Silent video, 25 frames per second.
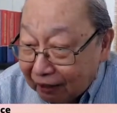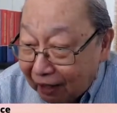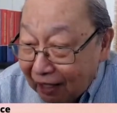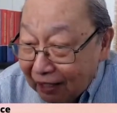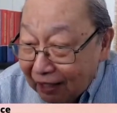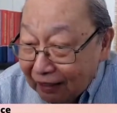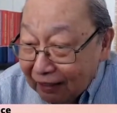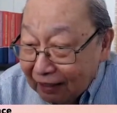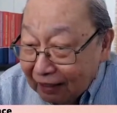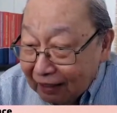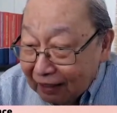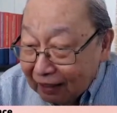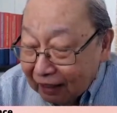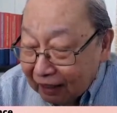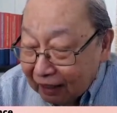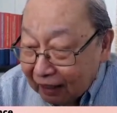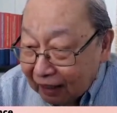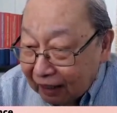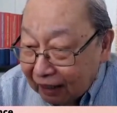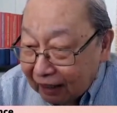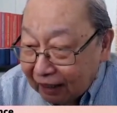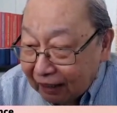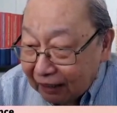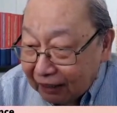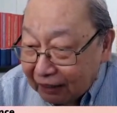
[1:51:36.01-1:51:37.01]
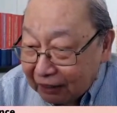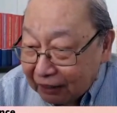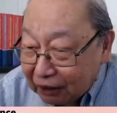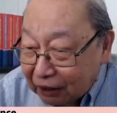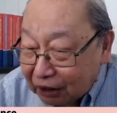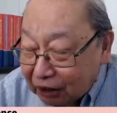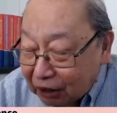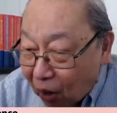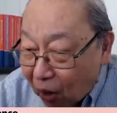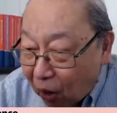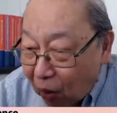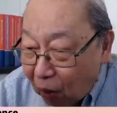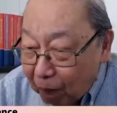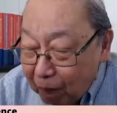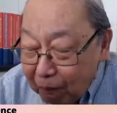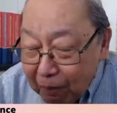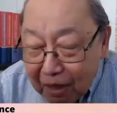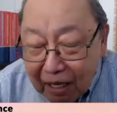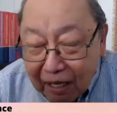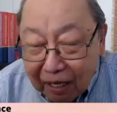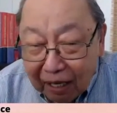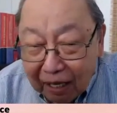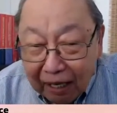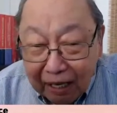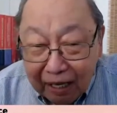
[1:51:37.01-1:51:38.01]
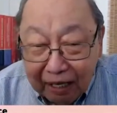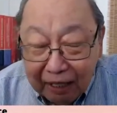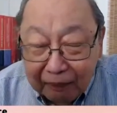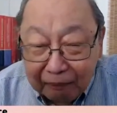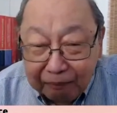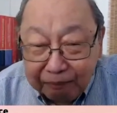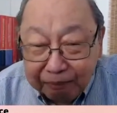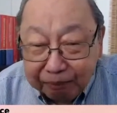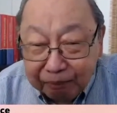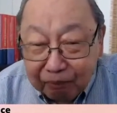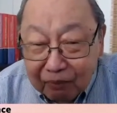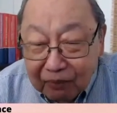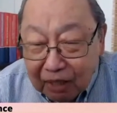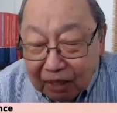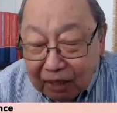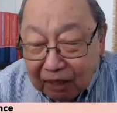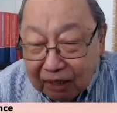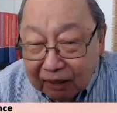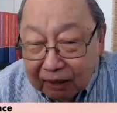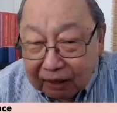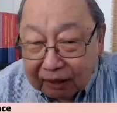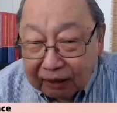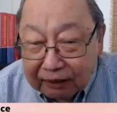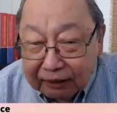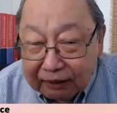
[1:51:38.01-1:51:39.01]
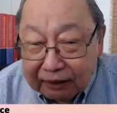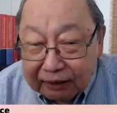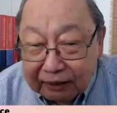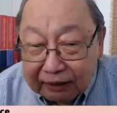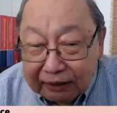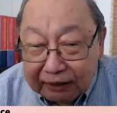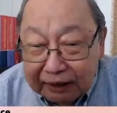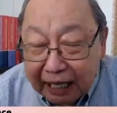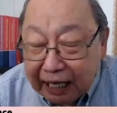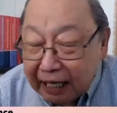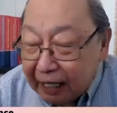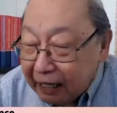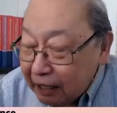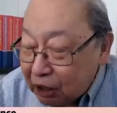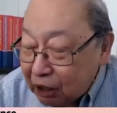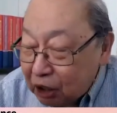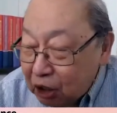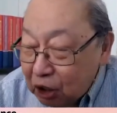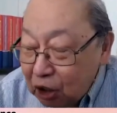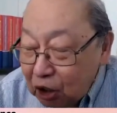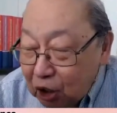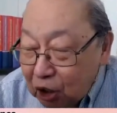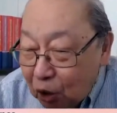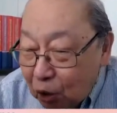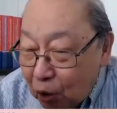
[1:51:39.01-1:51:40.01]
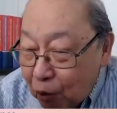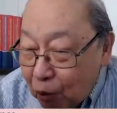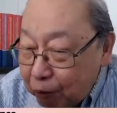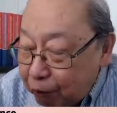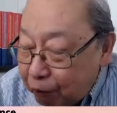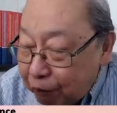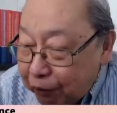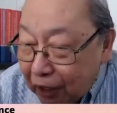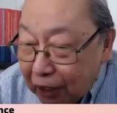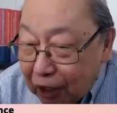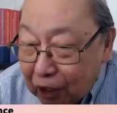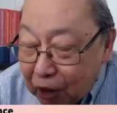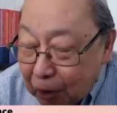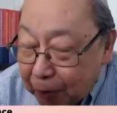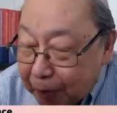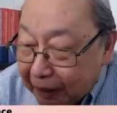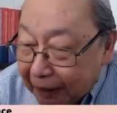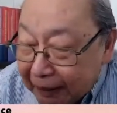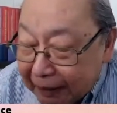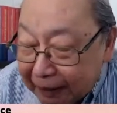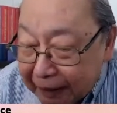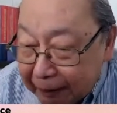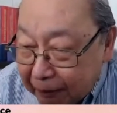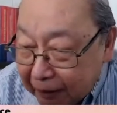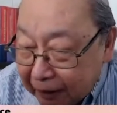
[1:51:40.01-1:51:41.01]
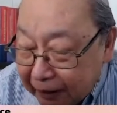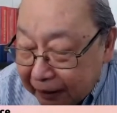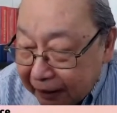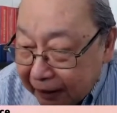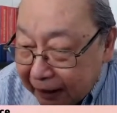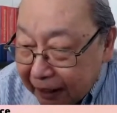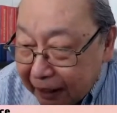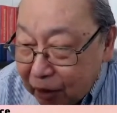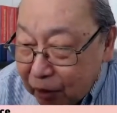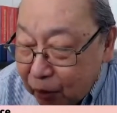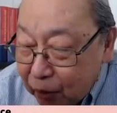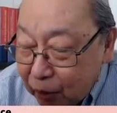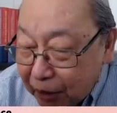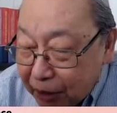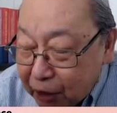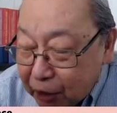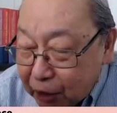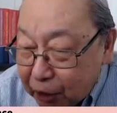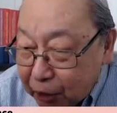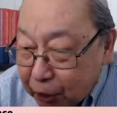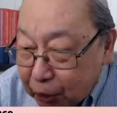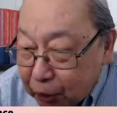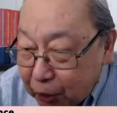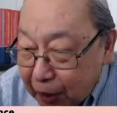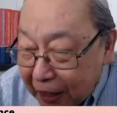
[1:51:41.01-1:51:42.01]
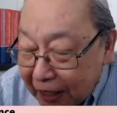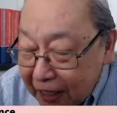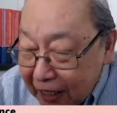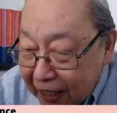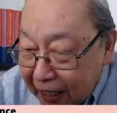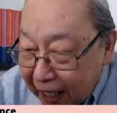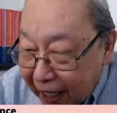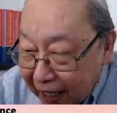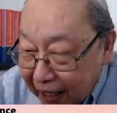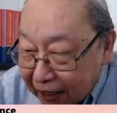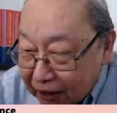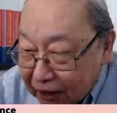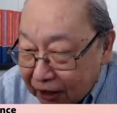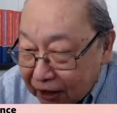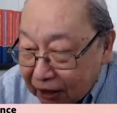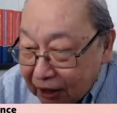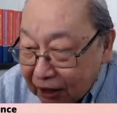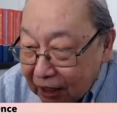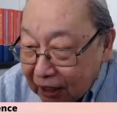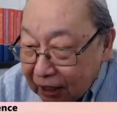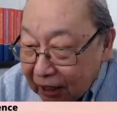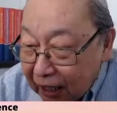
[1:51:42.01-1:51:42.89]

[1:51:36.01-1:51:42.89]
There is no field of activity in which you engage